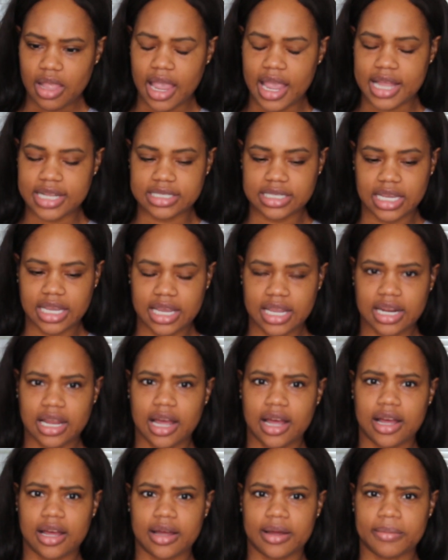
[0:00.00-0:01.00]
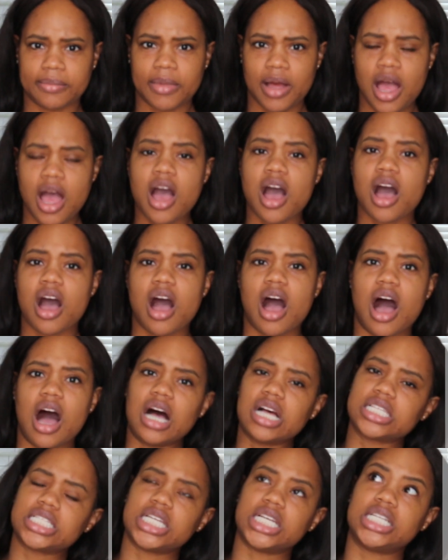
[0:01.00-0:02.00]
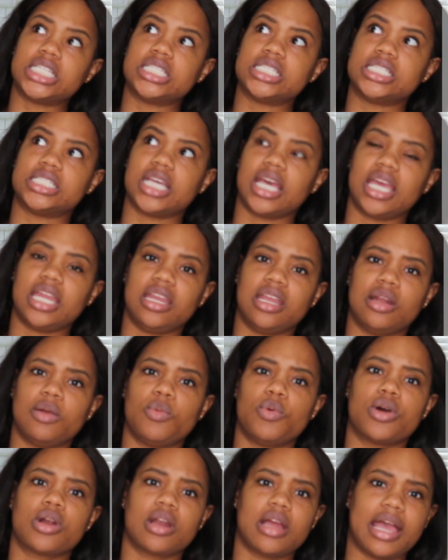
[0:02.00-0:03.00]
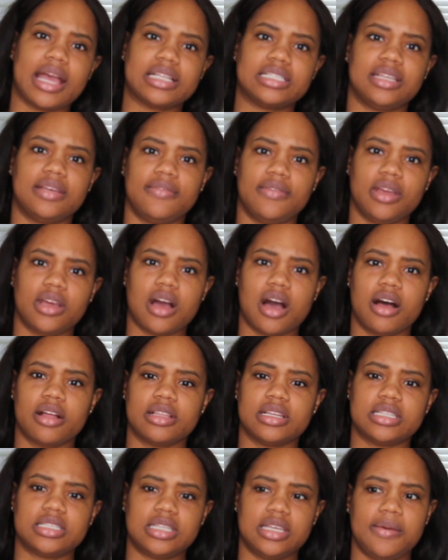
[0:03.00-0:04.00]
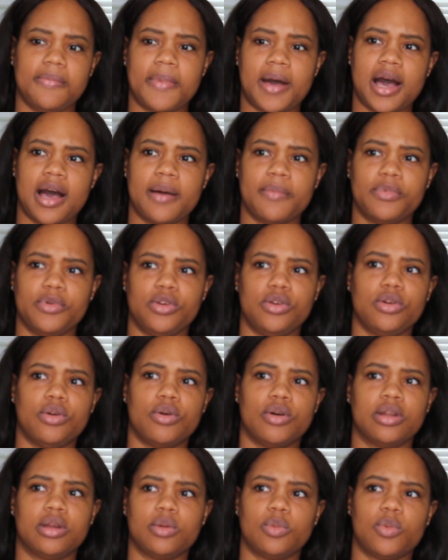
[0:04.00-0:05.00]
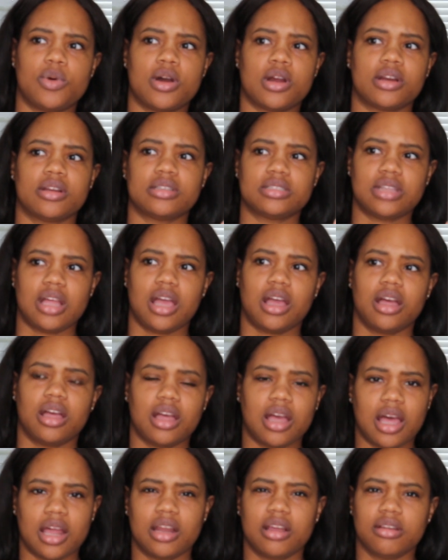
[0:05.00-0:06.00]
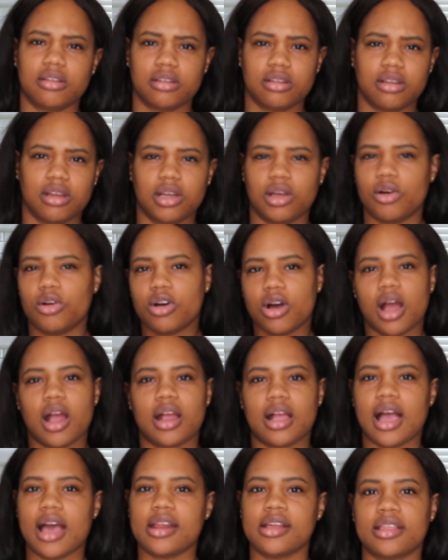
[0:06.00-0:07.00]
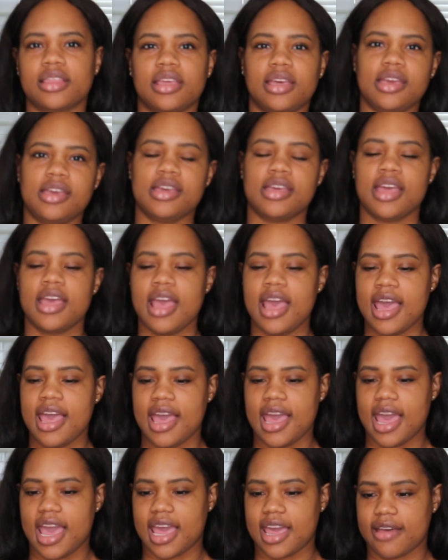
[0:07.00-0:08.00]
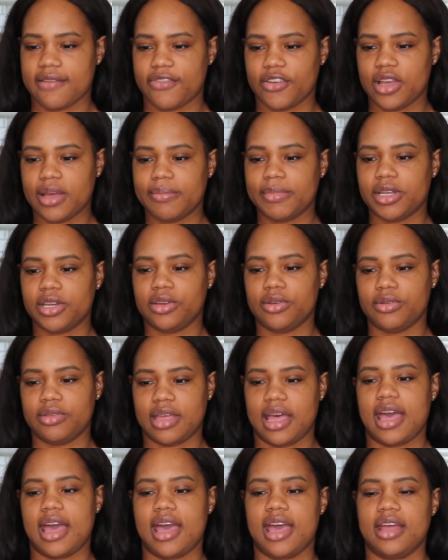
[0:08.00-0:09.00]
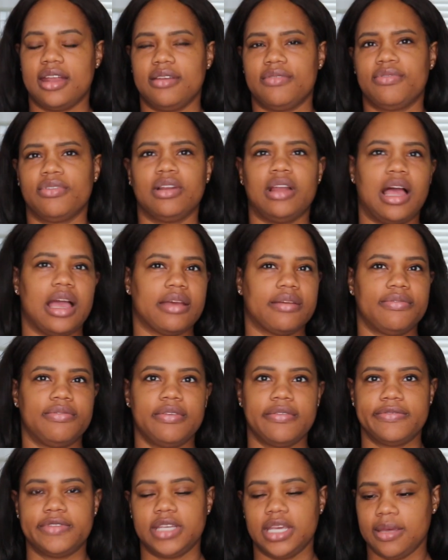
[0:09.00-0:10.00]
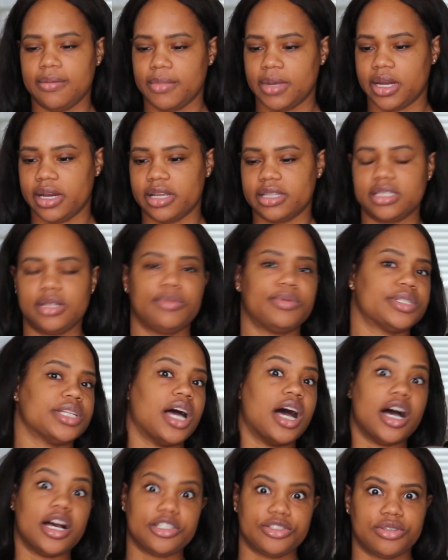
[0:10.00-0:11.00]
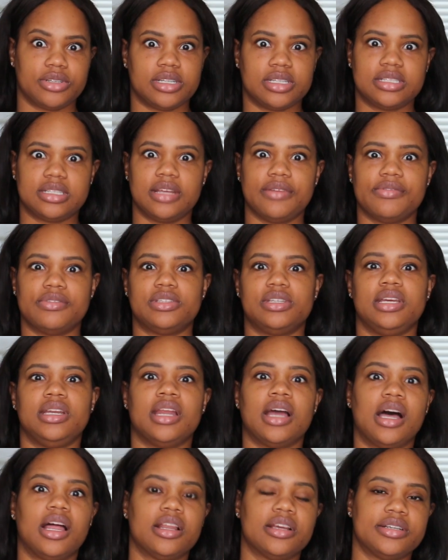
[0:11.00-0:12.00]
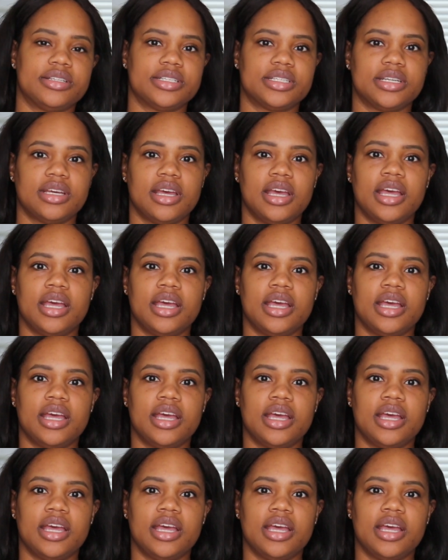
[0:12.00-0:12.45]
And then also Zay did a water activity called the Sea Bob, where you go underwater. It's like a kind of a go-kart kind of thing. And for him to do that for like 15 minutes, it was $117.